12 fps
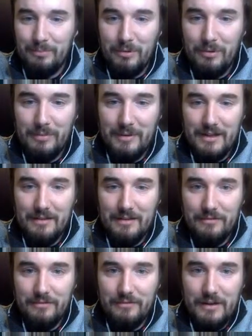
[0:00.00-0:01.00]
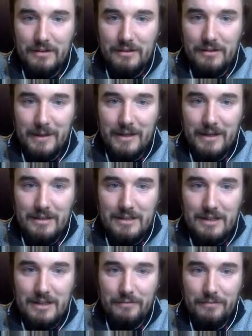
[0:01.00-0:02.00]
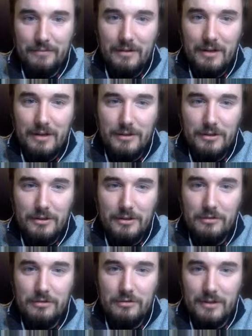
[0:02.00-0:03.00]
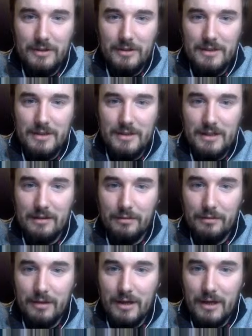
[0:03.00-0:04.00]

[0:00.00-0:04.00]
point being, very spiky teeth, very unusual looking teeth.